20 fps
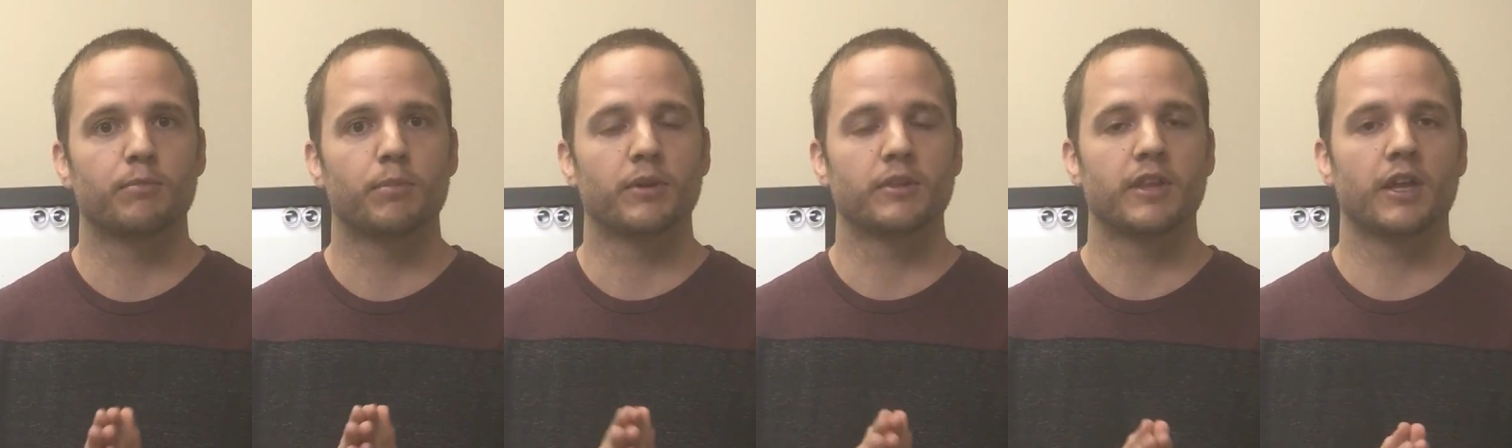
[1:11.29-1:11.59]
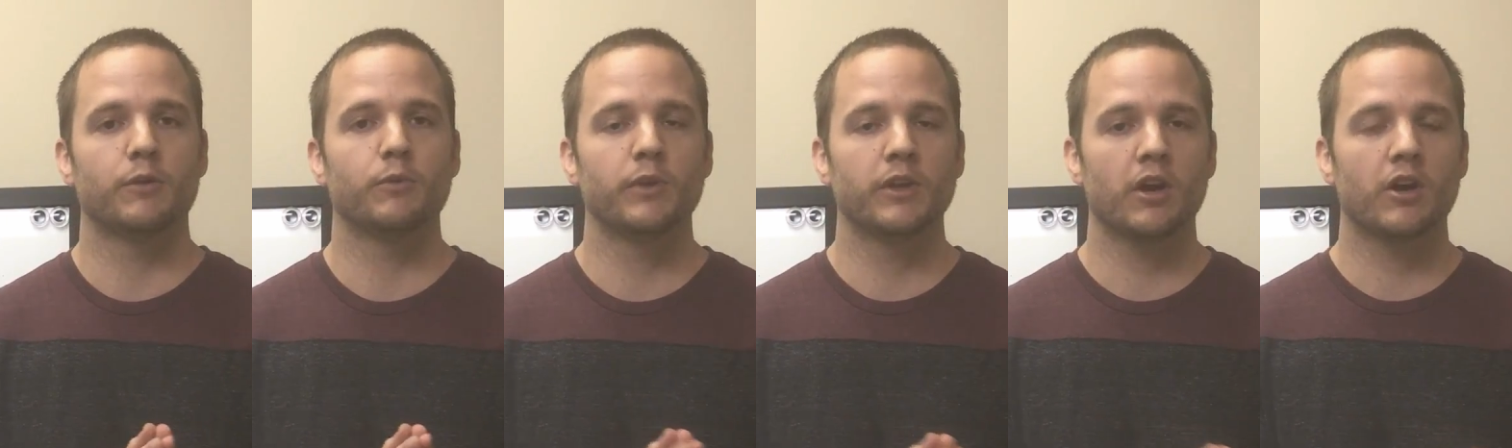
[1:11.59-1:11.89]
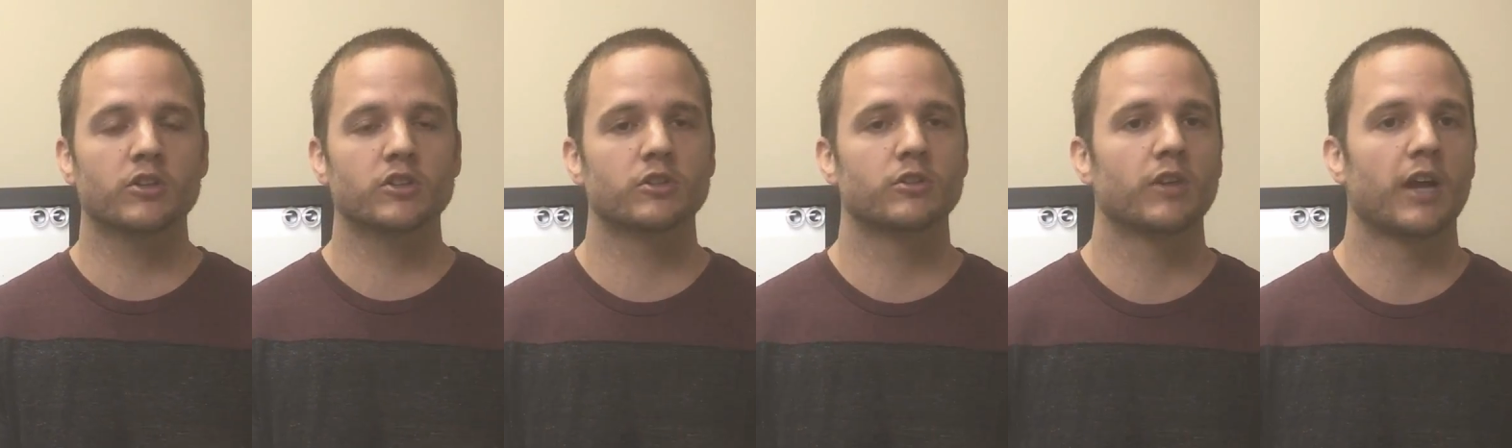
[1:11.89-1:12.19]
but then we
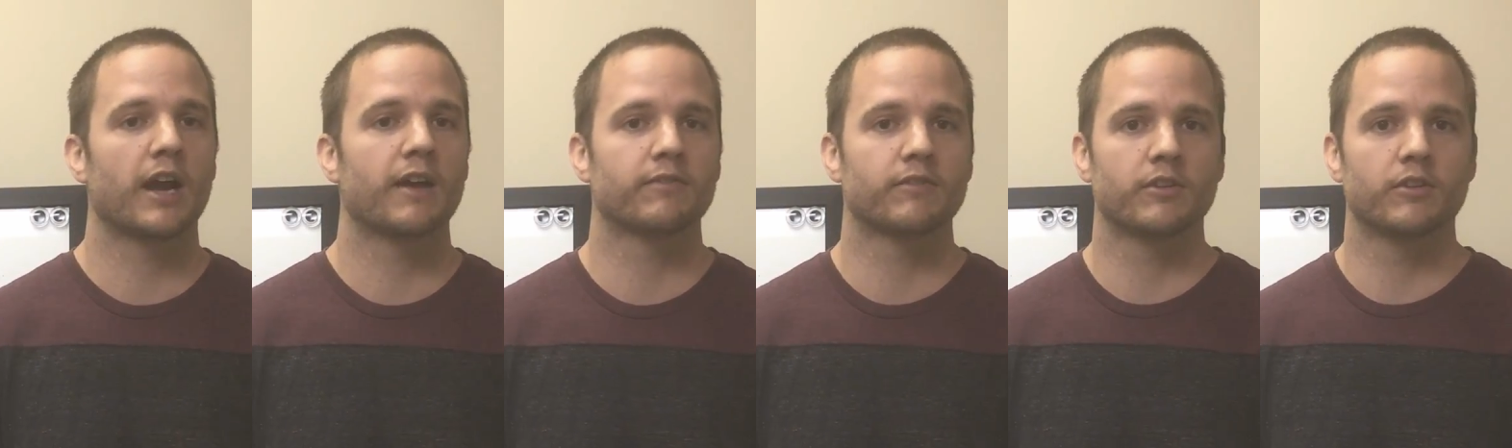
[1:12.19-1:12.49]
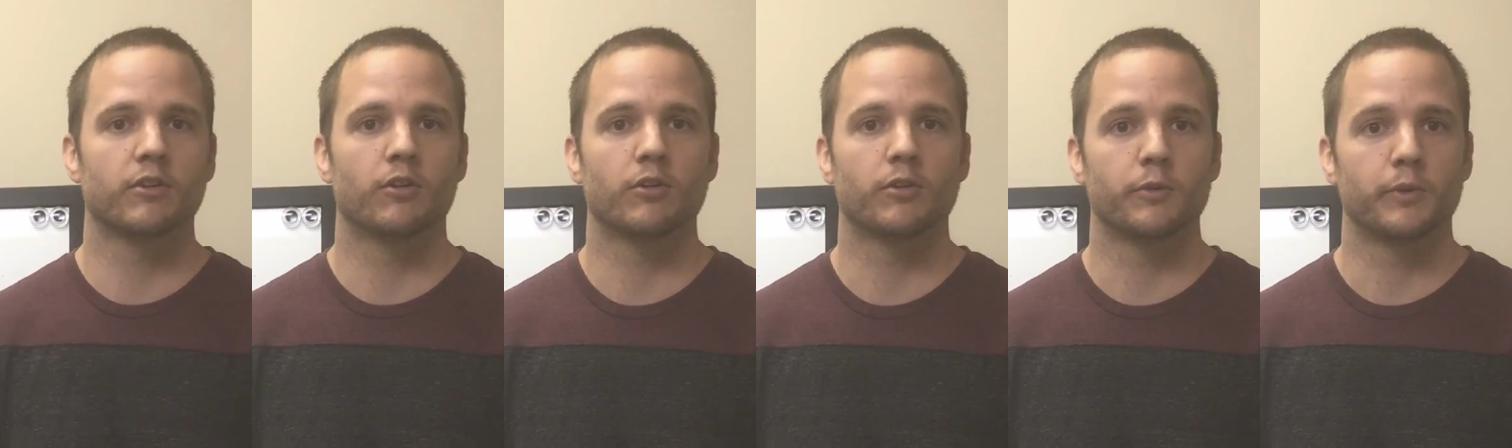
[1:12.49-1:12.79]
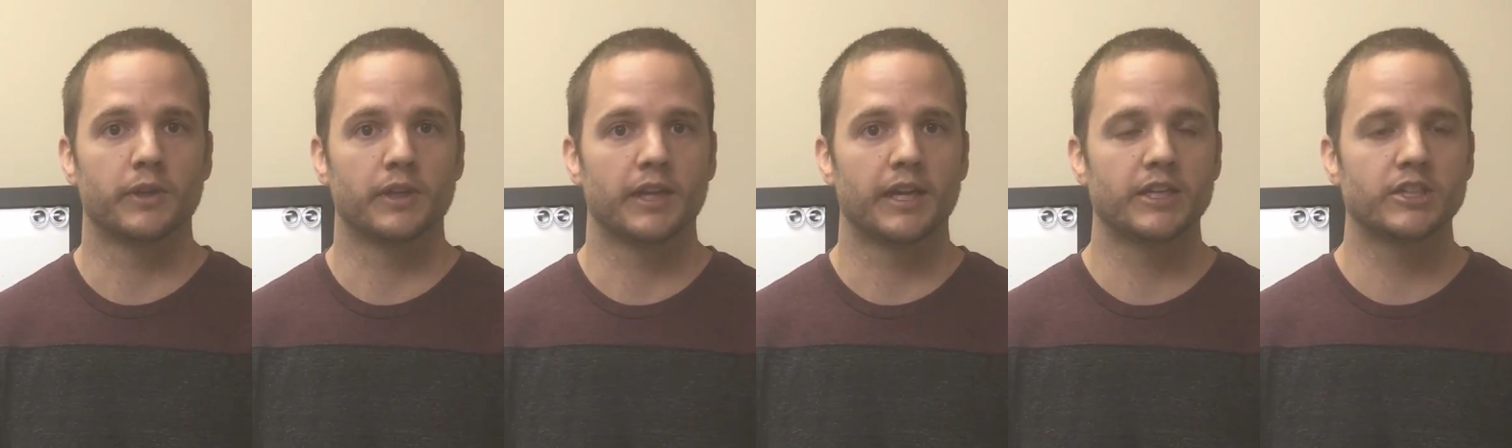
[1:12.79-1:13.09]
also have to know the
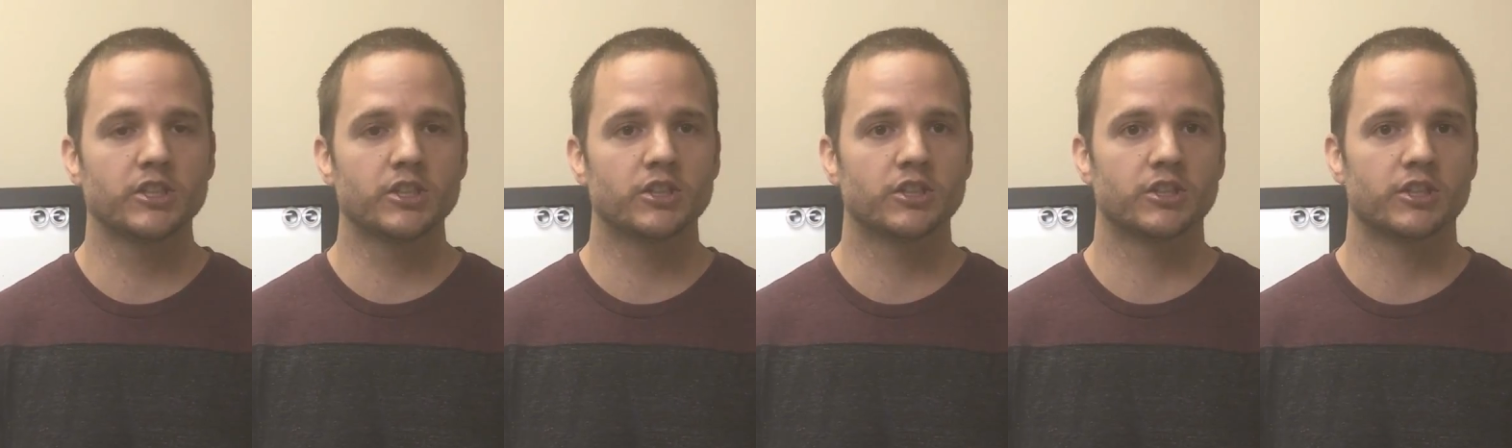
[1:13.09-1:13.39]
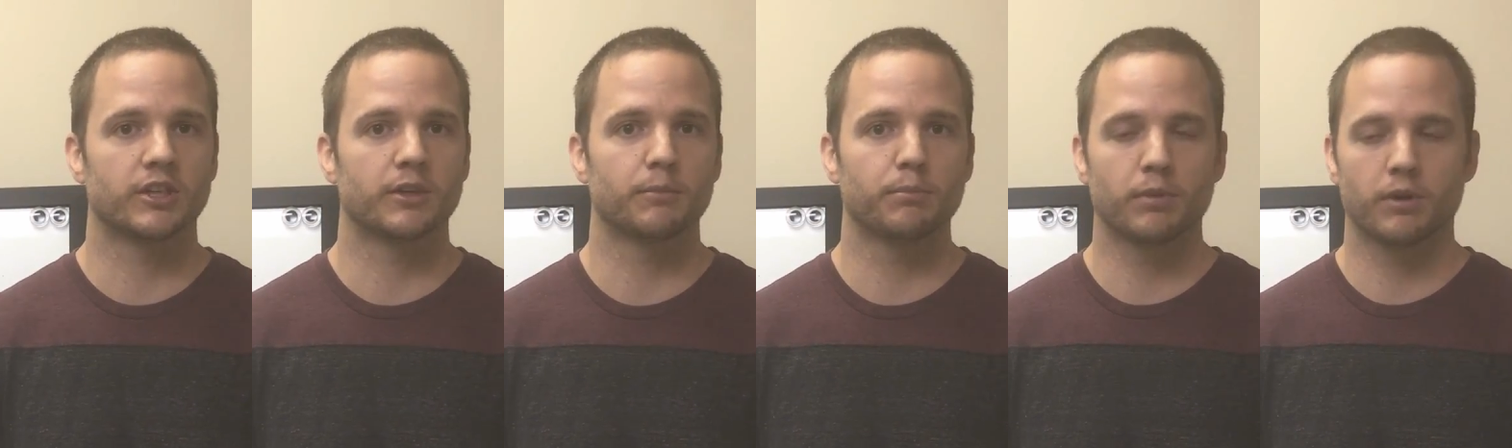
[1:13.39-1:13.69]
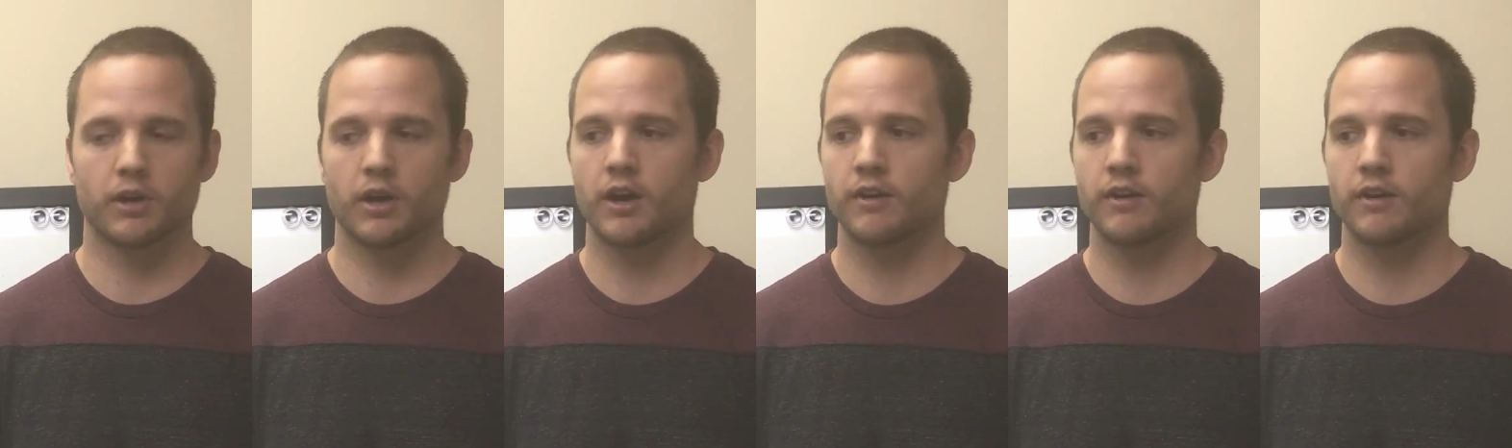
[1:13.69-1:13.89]
relationship